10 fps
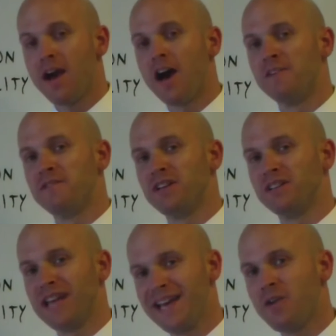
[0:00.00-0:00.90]
of the
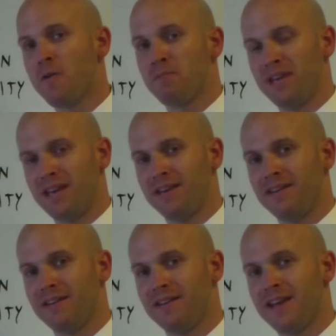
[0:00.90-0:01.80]

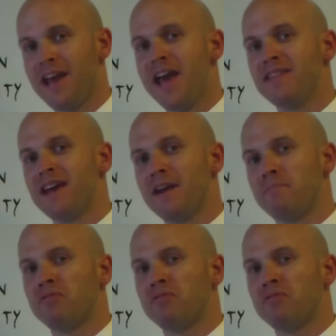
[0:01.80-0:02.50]
lycopene that a